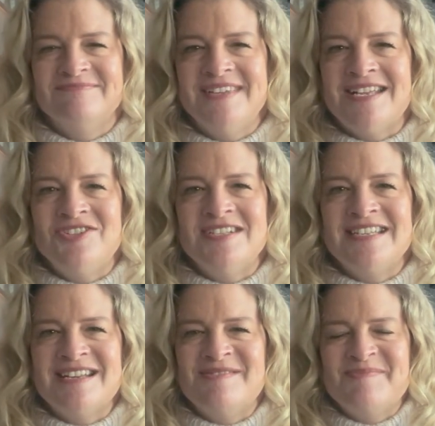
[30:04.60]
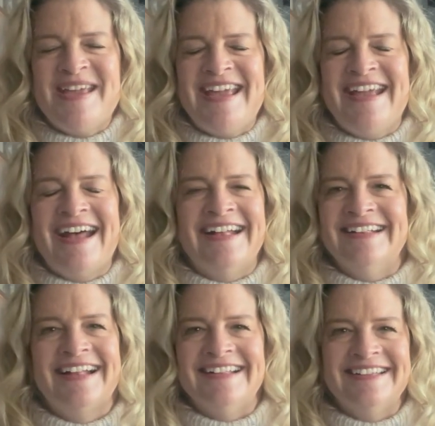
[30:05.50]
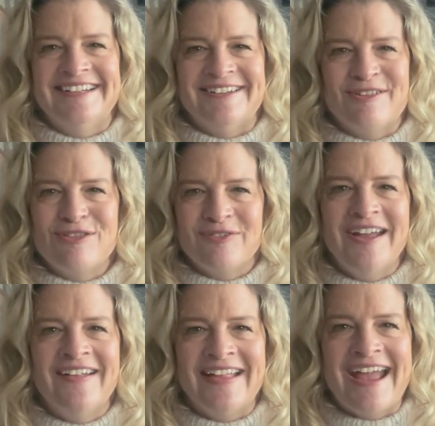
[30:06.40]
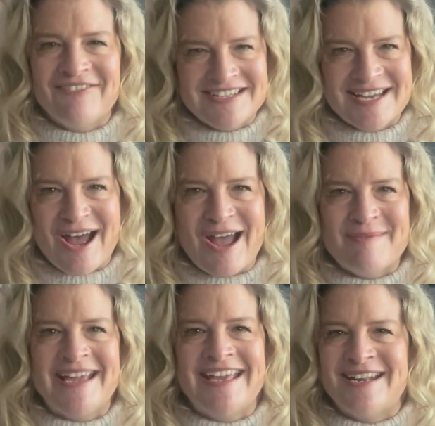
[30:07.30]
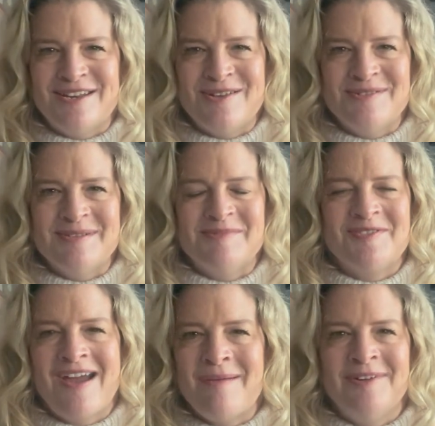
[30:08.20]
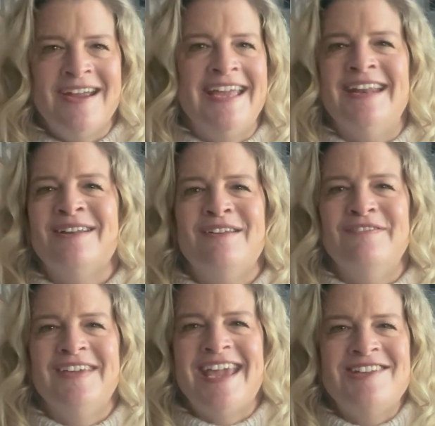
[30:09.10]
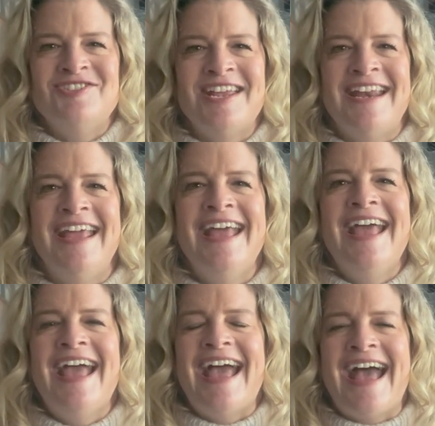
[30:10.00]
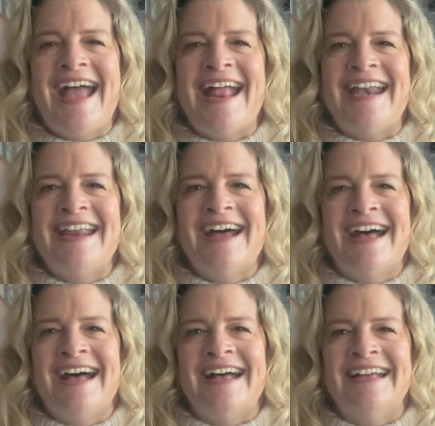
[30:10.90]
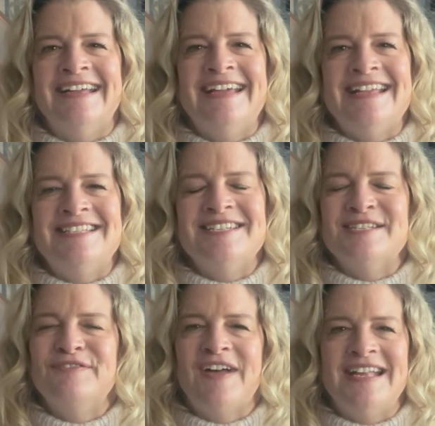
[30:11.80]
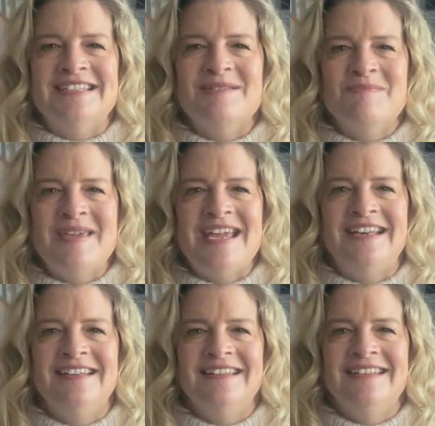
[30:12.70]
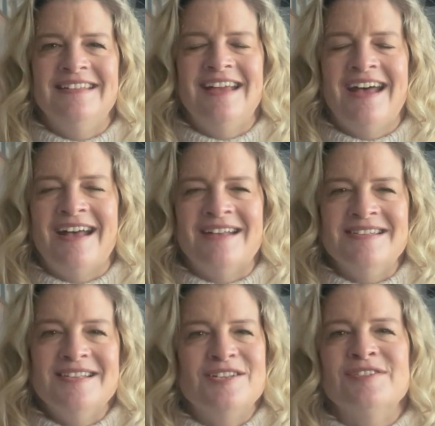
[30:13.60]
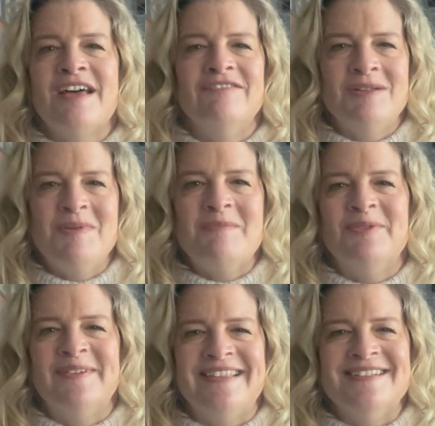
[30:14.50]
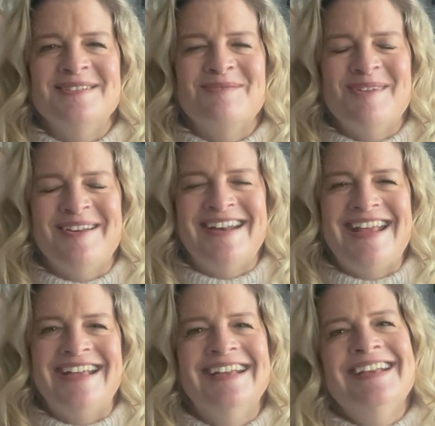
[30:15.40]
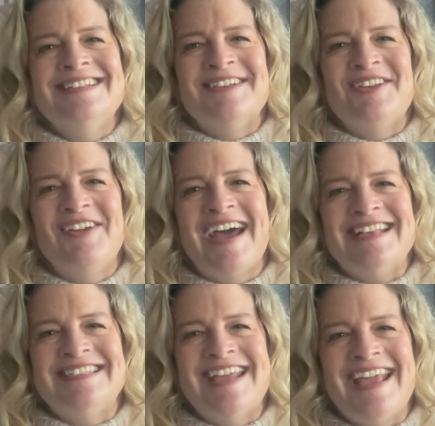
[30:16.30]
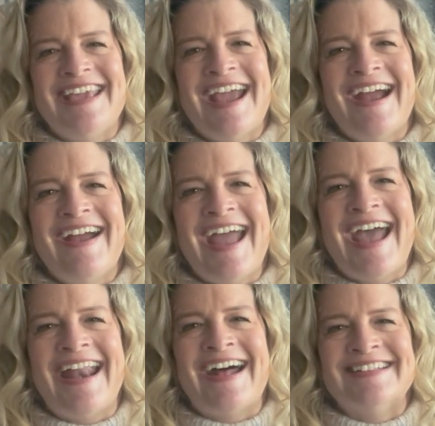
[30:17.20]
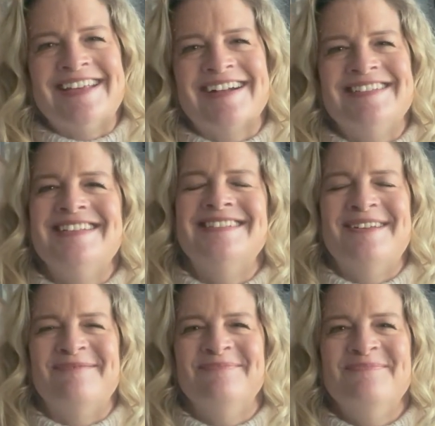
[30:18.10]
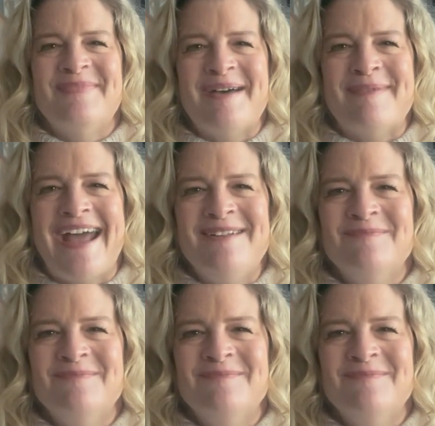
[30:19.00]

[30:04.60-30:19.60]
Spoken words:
it just gives me a little thrill every time I get a new subscriber. I get a notification, and it's just fun to meet such lovely people in this community. So you guys take care, and I'll talk to you soon. Bye-bye.